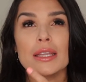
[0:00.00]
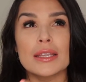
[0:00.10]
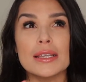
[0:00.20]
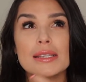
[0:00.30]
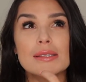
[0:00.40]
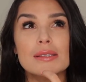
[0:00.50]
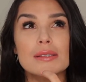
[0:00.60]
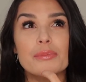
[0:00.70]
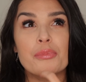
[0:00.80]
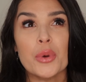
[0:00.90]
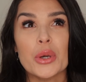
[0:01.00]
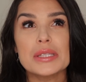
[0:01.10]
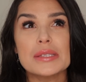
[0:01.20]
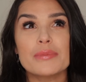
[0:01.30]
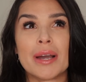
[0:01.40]
This
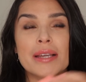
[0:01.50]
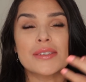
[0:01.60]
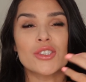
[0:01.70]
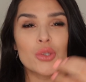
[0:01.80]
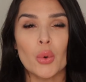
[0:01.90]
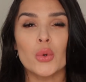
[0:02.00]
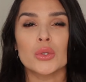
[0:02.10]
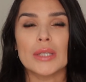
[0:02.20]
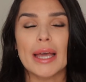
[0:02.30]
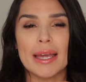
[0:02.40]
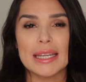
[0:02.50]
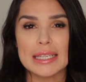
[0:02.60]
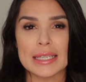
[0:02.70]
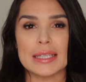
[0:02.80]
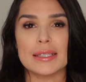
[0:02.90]
puts my soul at
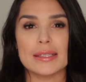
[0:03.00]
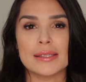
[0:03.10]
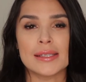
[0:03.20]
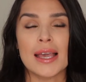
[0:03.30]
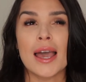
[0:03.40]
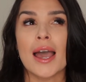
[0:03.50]
ease.